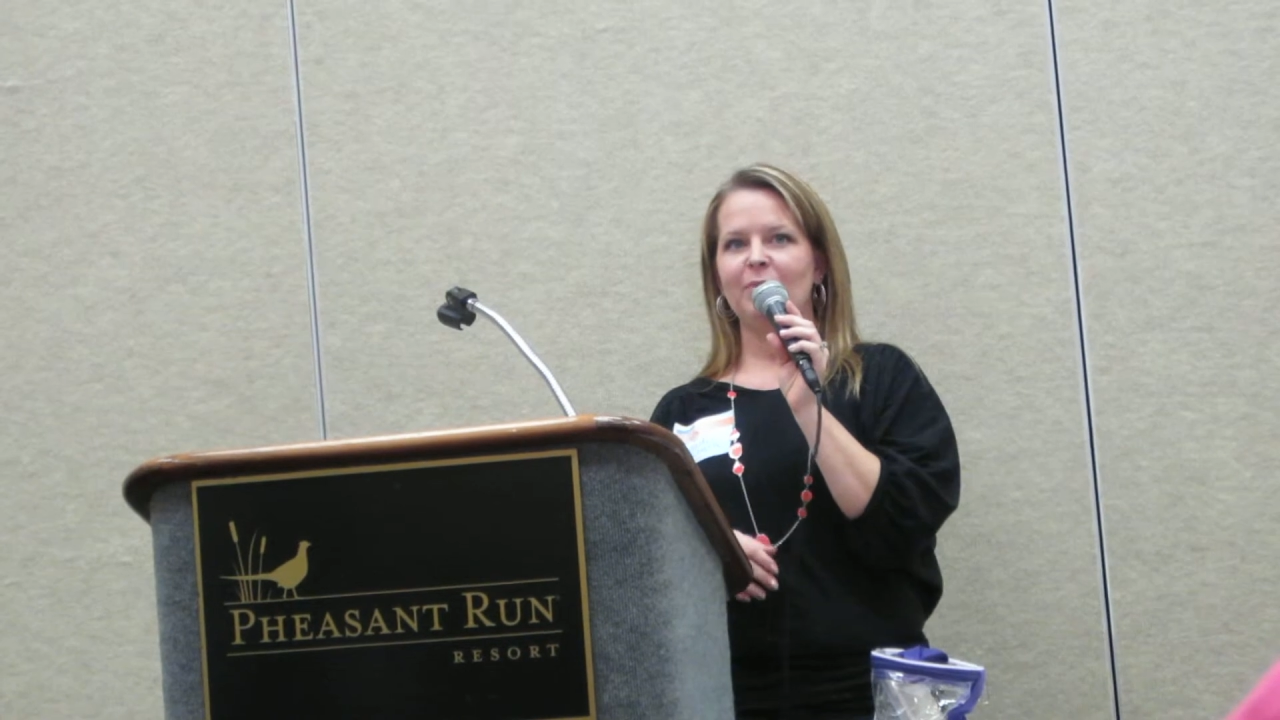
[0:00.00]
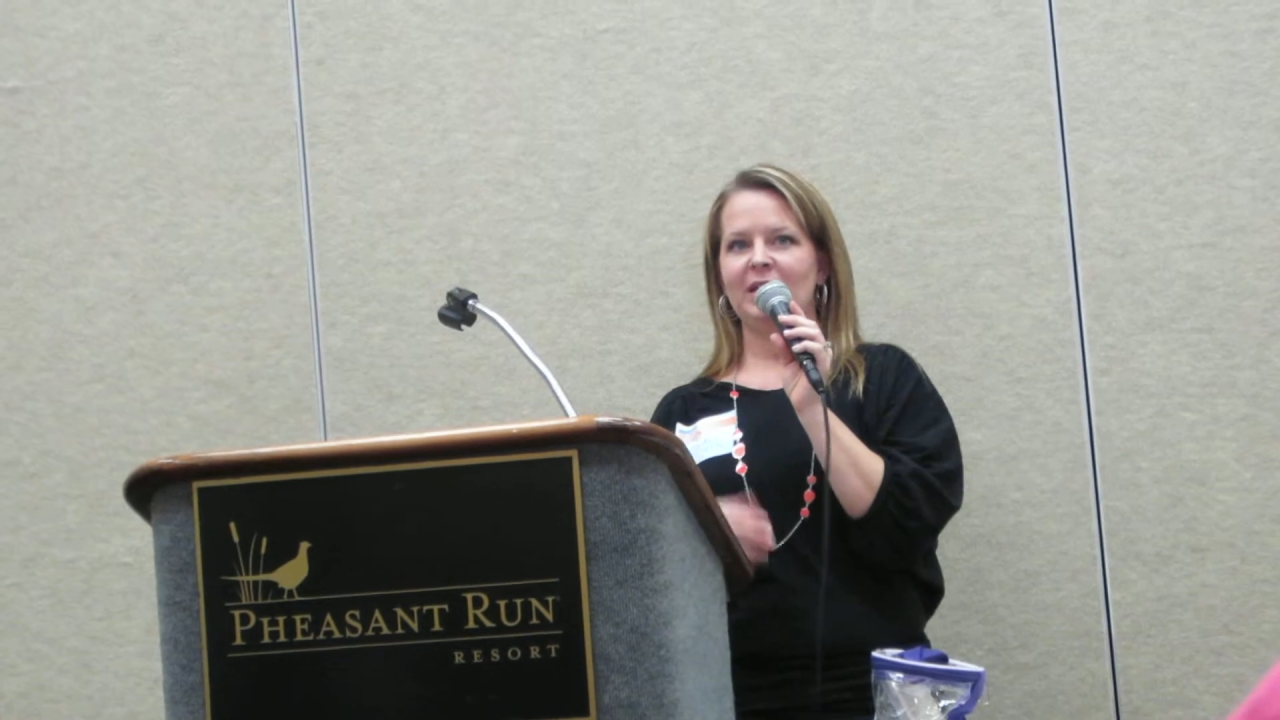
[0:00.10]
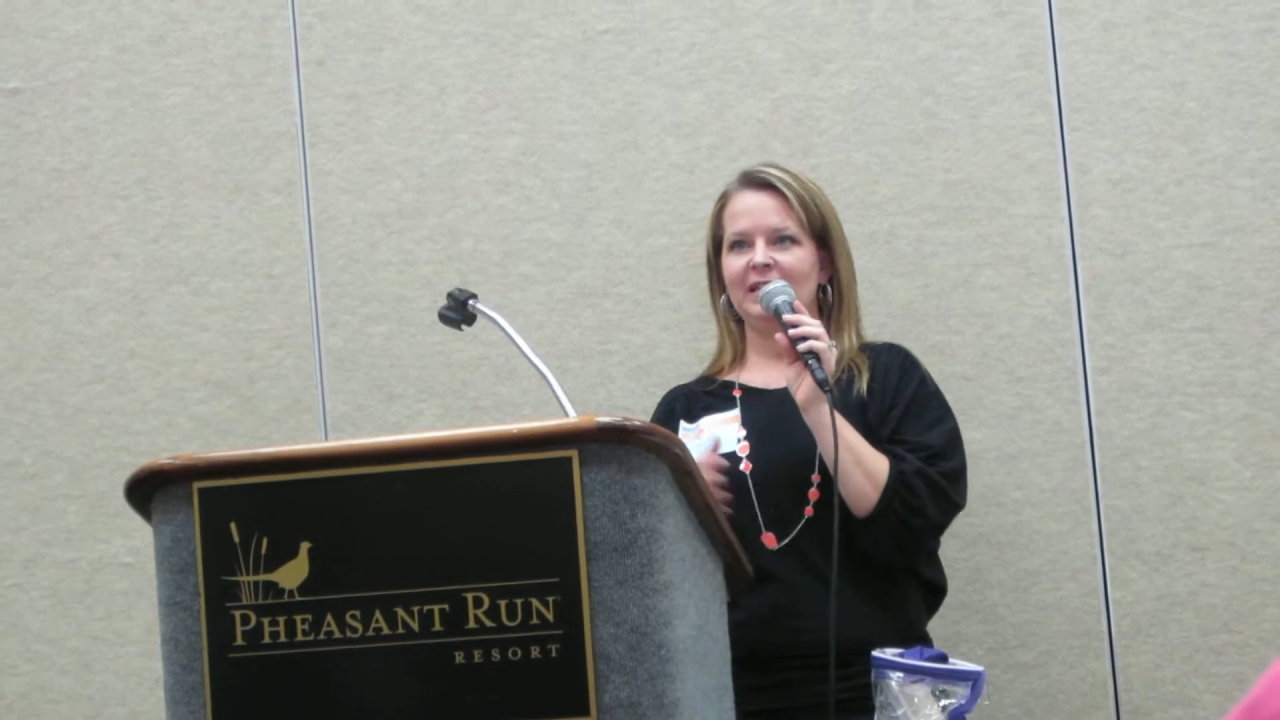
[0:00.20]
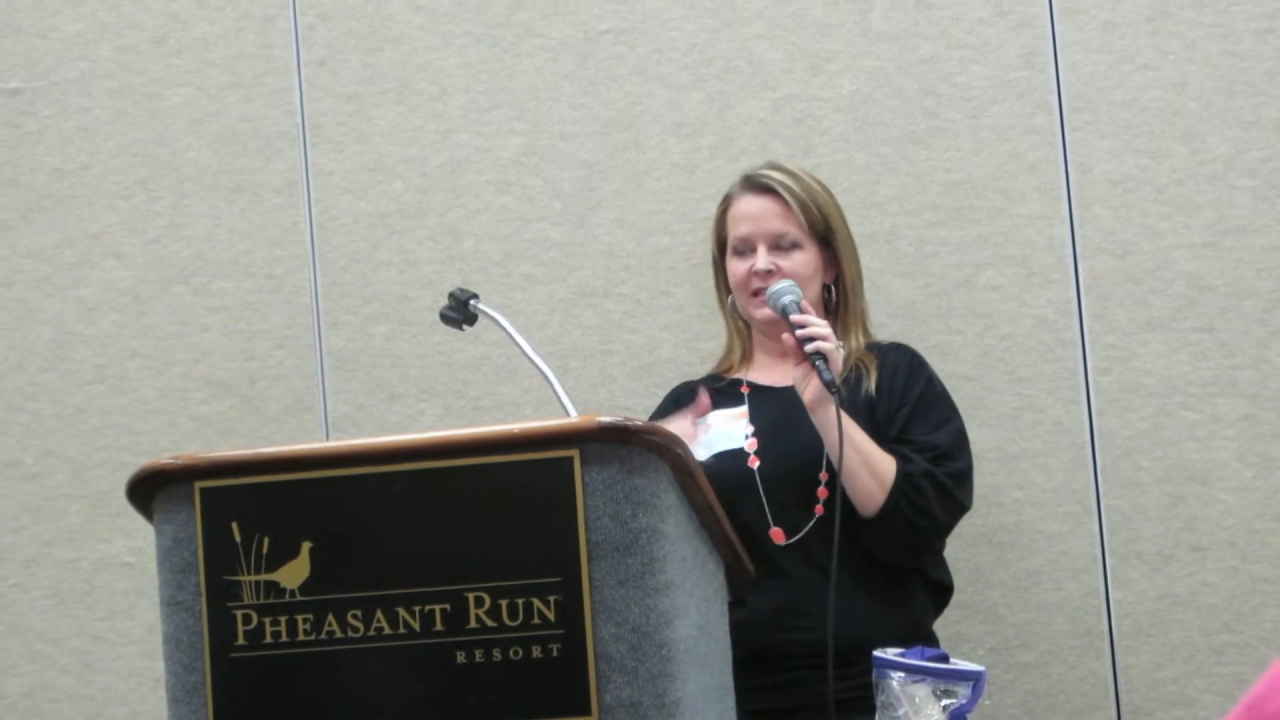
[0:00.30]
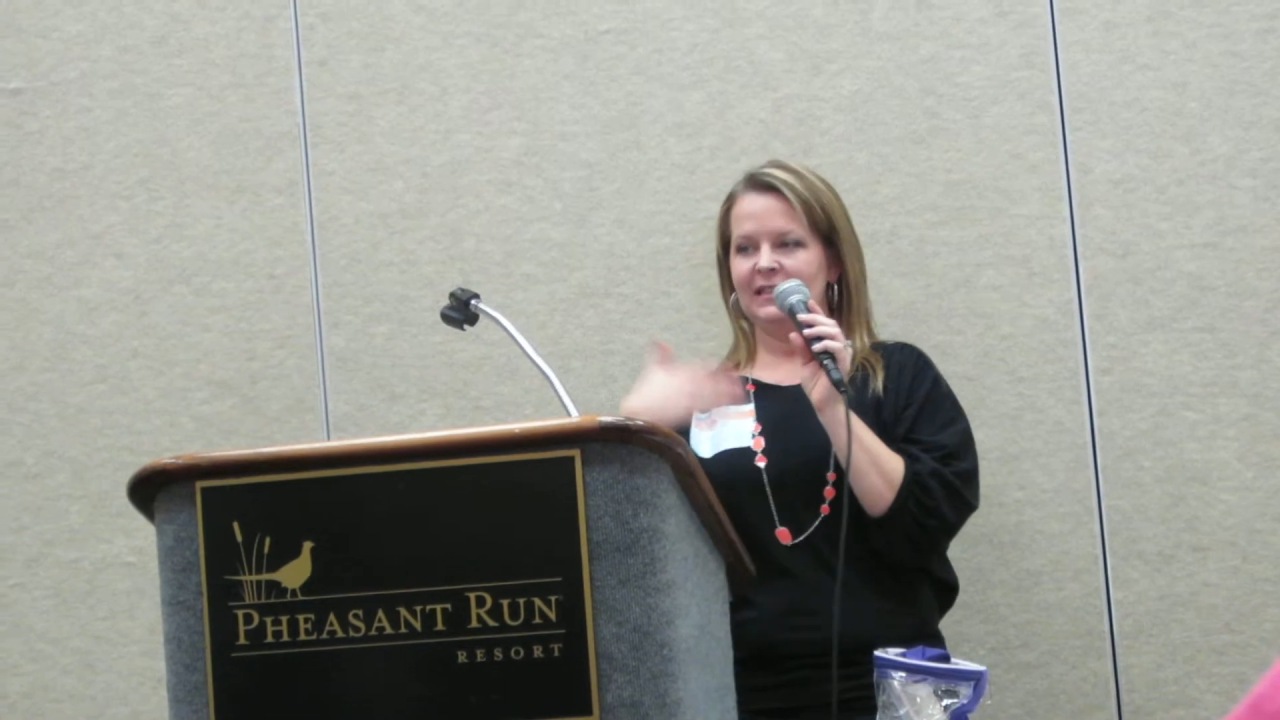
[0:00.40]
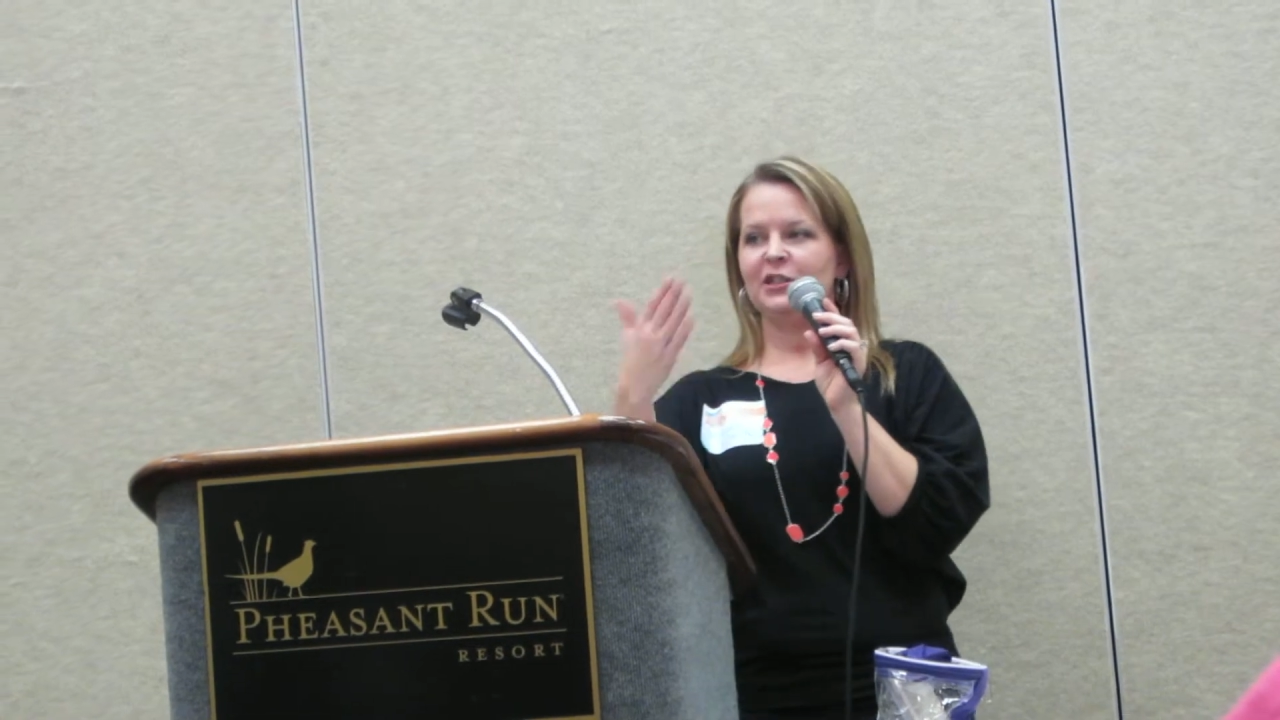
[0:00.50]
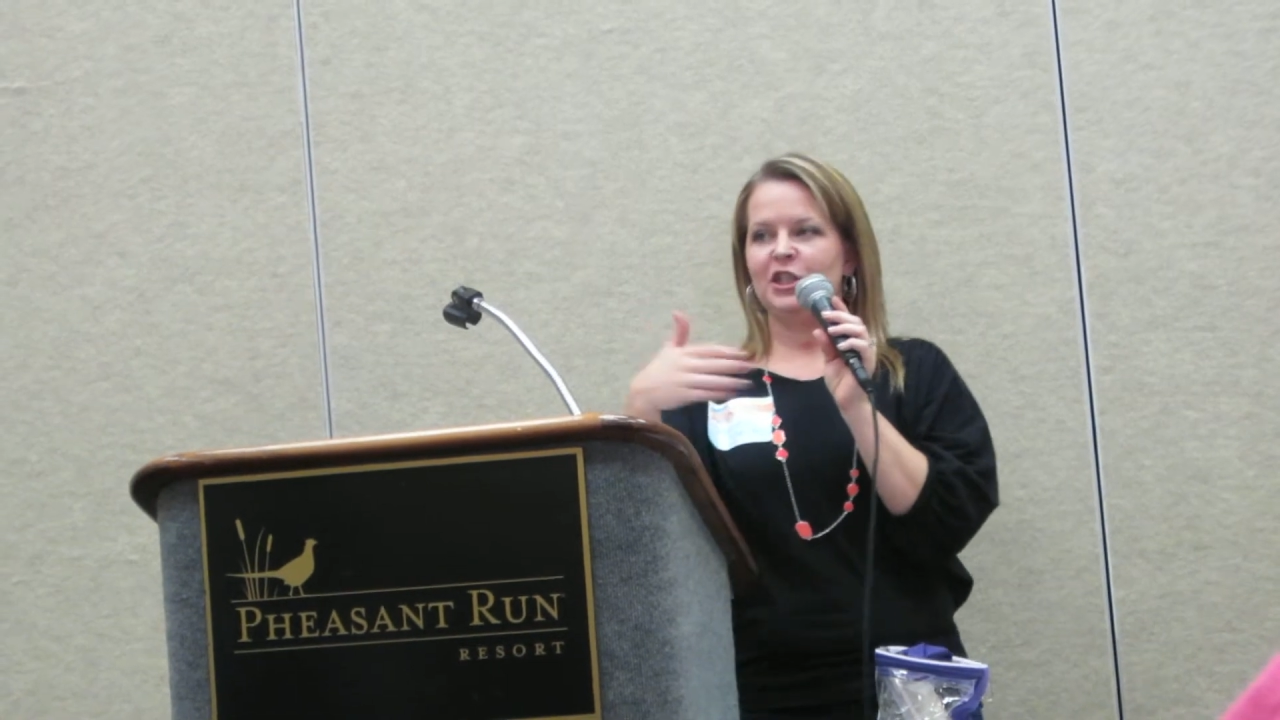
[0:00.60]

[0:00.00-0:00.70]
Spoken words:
but it's still